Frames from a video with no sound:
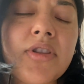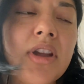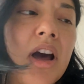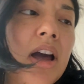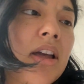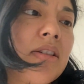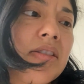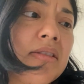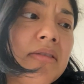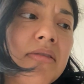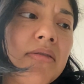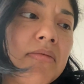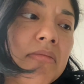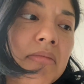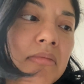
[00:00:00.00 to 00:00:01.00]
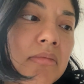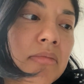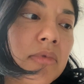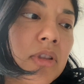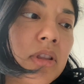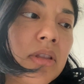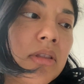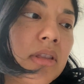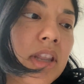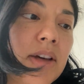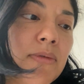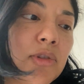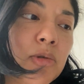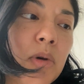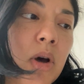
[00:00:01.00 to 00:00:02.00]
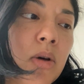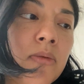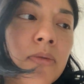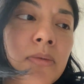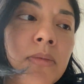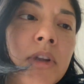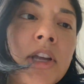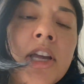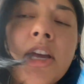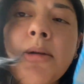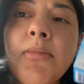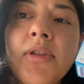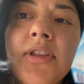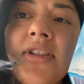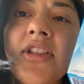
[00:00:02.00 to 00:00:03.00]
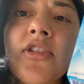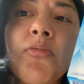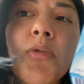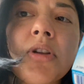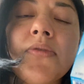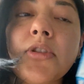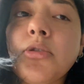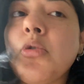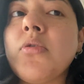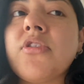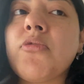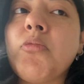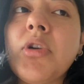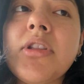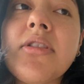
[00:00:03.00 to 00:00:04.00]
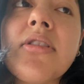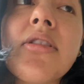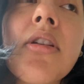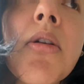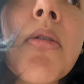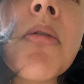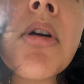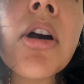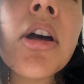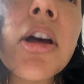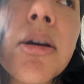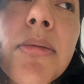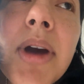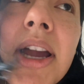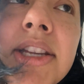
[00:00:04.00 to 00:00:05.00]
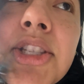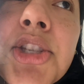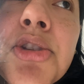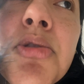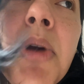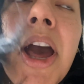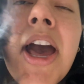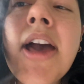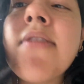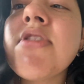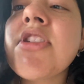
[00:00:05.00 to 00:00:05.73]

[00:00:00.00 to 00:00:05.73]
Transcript: the highest level 12 but this is one of the lowest ones. So um, I do have